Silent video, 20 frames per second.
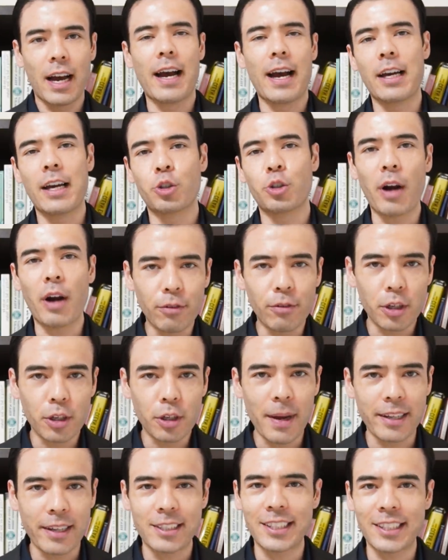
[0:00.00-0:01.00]
traveled
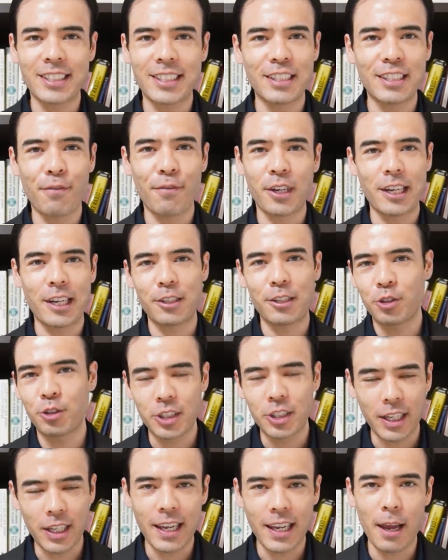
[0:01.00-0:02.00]
about 60 different
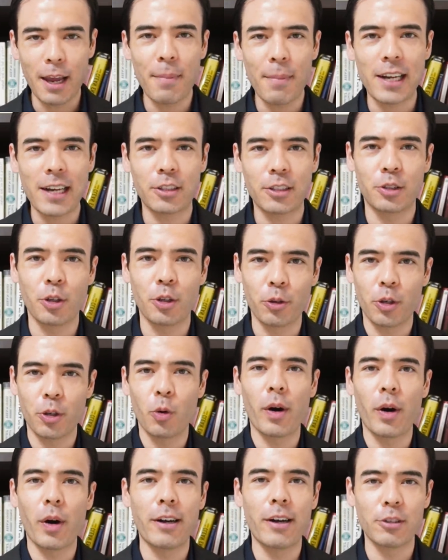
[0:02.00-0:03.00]
countries and came back to Tokyo
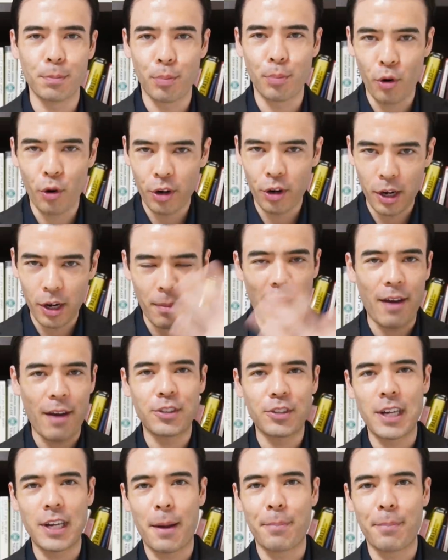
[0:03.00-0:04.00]
where I was born. I'm half
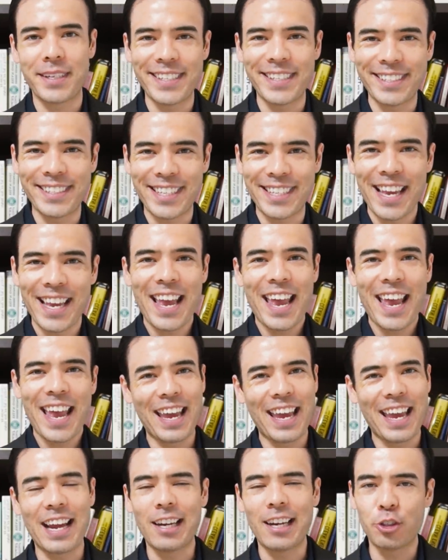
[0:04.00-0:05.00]
Japanese,
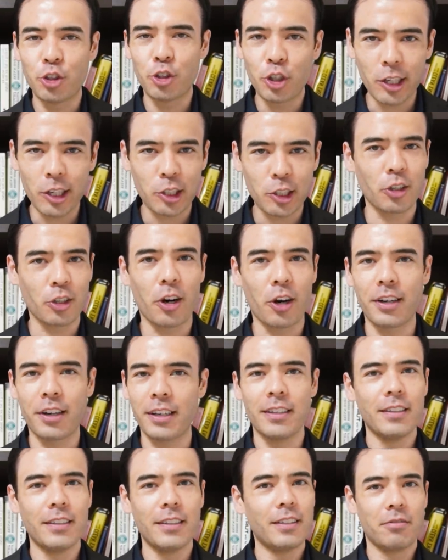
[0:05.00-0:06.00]
and I just
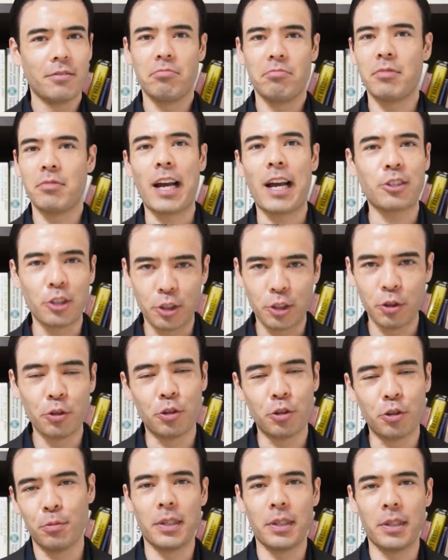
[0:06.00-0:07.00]
started not just
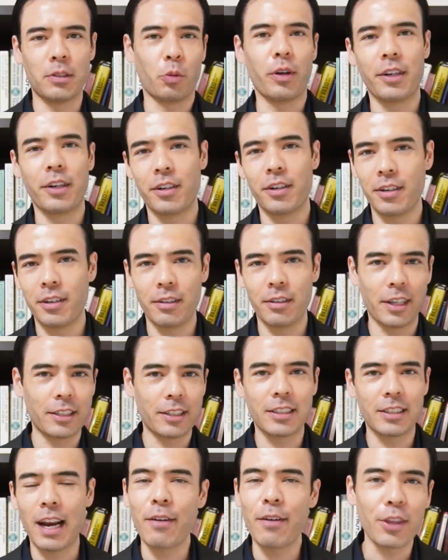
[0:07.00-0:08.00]
YouTube, but Twitter,
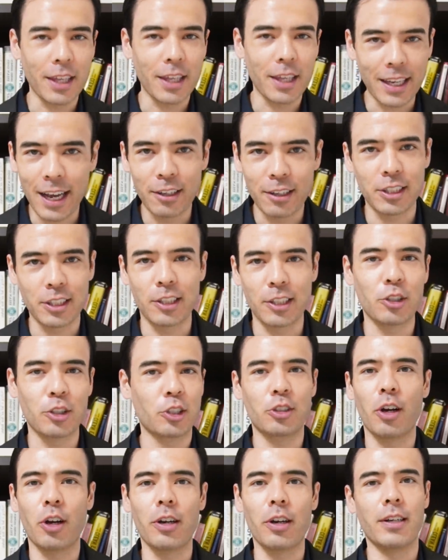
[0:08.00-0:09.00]
LinkedIn, everything else. I just
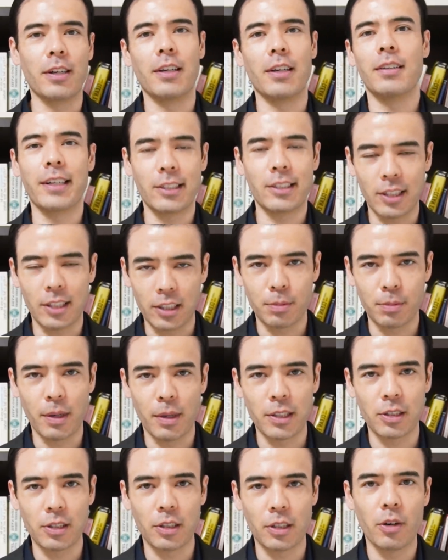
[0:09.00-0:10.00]
started it like 6
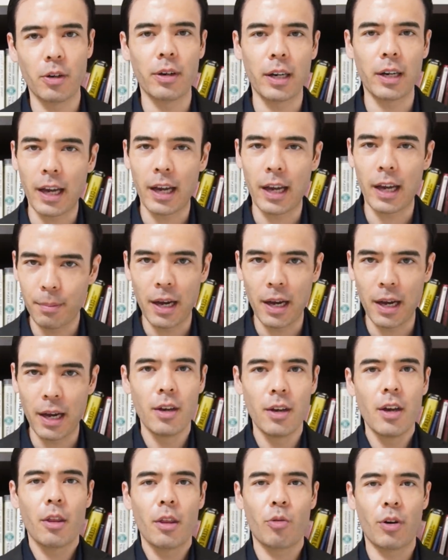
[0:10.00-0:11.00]
months ago, and I got about
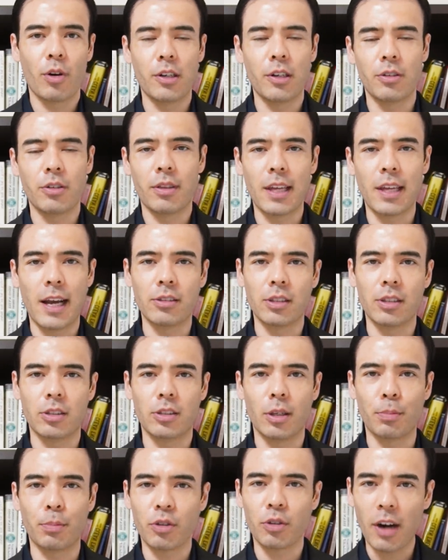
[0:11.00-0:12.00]
300,000
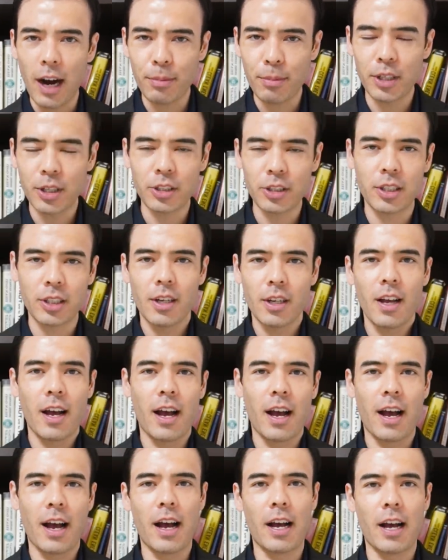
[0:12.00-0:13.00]
subscribers
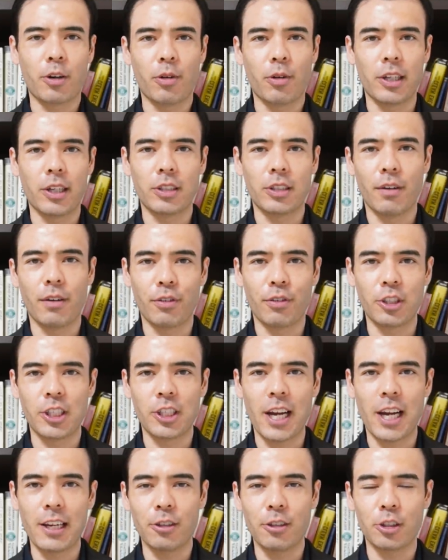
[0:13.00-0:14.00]
across different
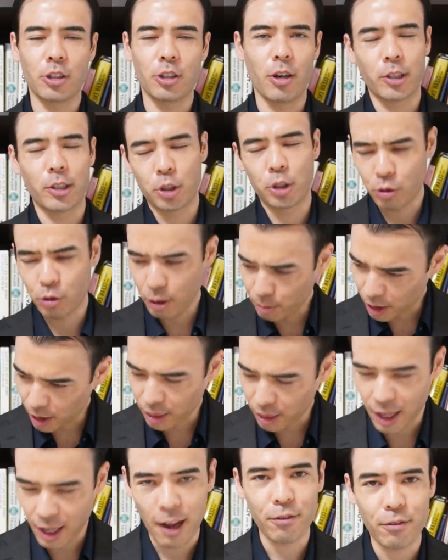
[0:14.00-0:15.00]
channels. So extremely
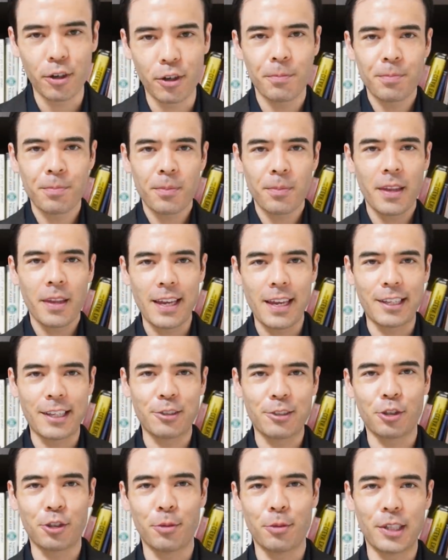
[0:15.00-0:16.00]
thankful. Thank you
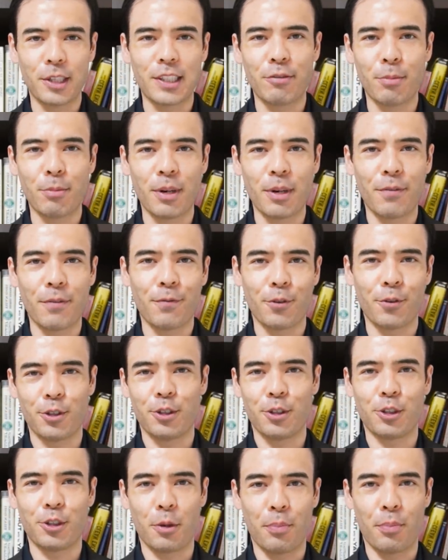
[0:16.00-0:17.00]
so much, everybody, for
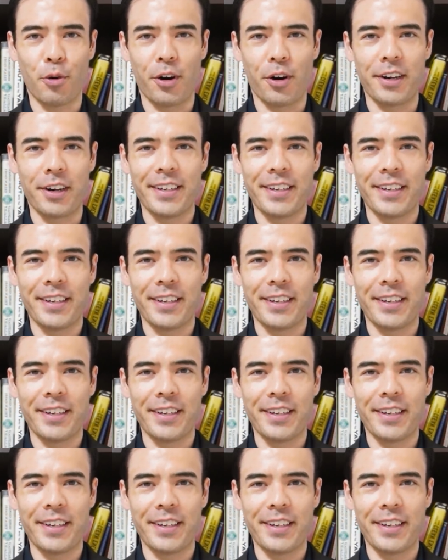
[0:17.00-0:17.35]
your support.